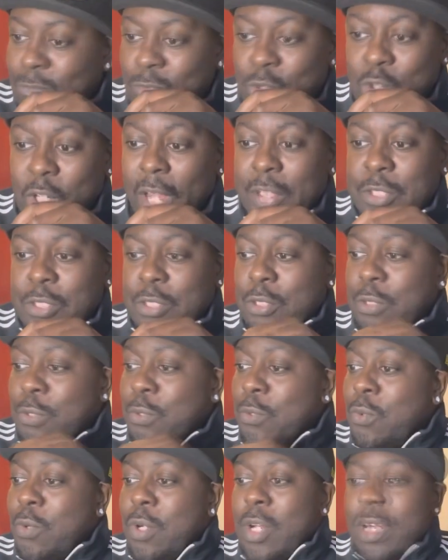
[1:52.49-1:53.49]
try
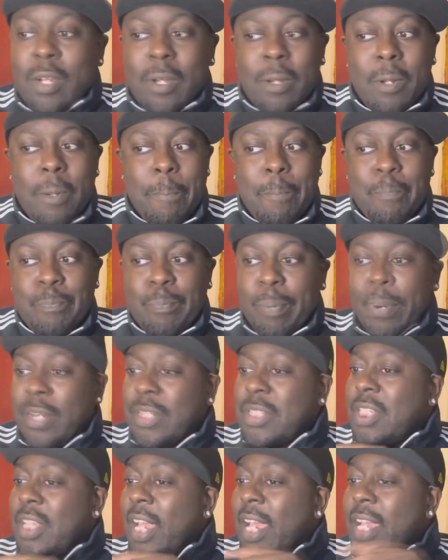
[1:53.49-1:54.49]
to
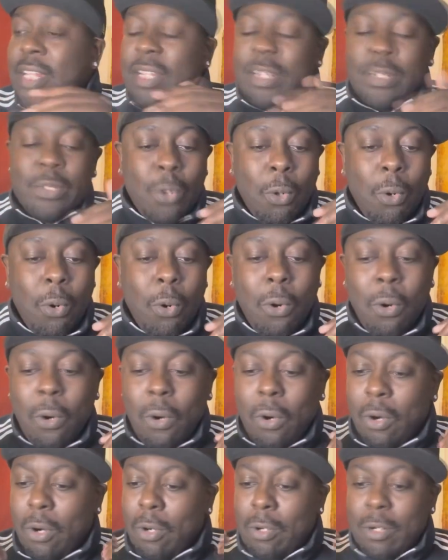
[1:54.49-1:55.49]
pretend
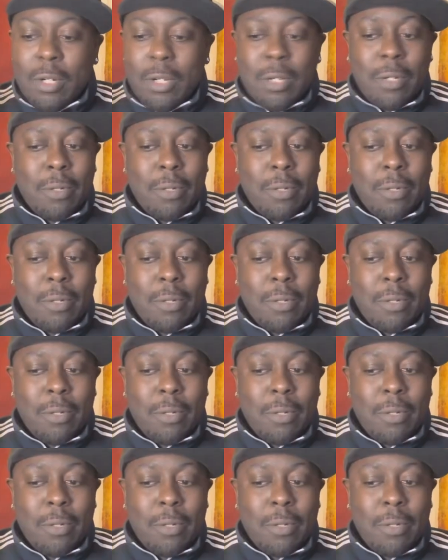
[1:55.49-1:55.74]
or,